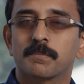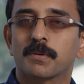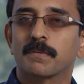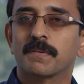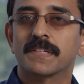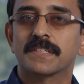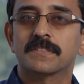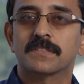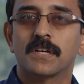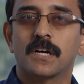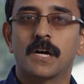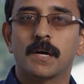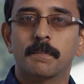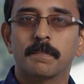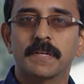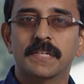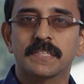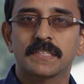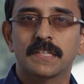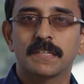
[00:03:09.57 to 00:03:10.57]
provides
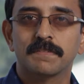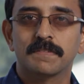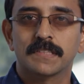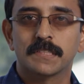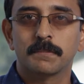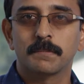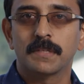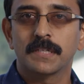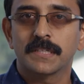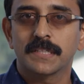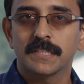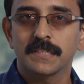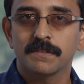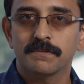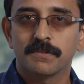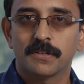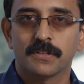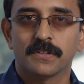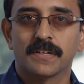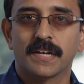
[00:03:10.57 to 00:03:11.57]
operational visibility
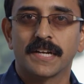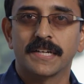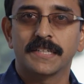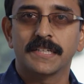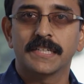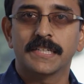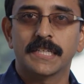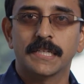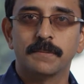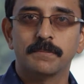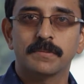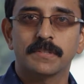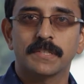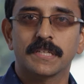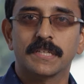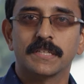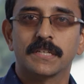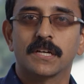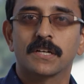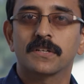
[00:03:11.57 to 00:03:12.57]
for your IT teams
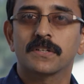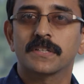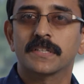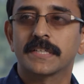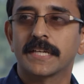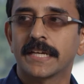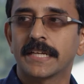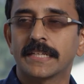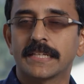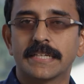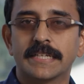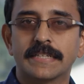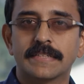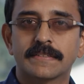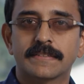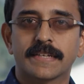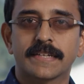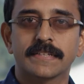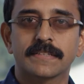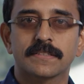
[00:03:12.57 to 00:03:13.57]
in order to gain
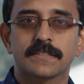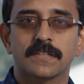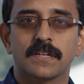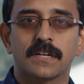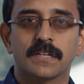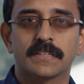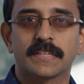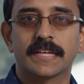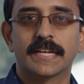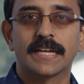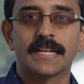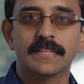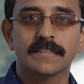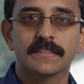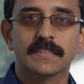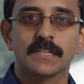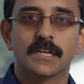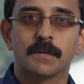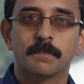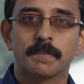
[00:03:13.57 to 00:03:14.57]
insights on the
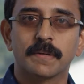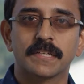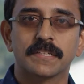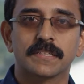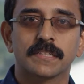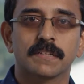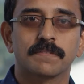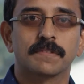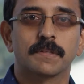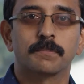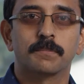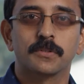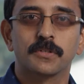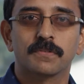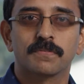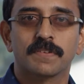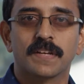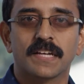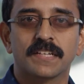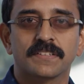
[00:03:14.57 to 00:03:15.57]
health and operation of the Pure
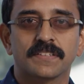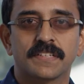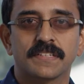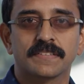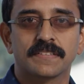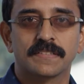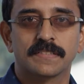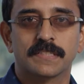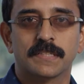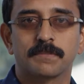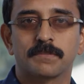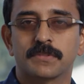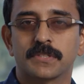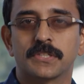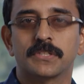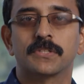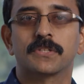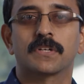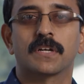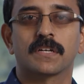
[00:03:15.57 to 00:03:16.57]
FlashArray systems
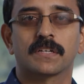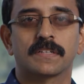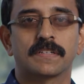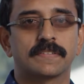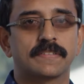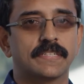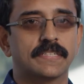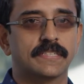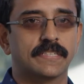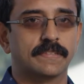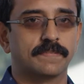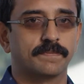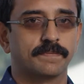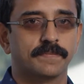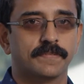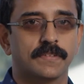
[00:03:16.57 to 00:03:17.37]
in your organization.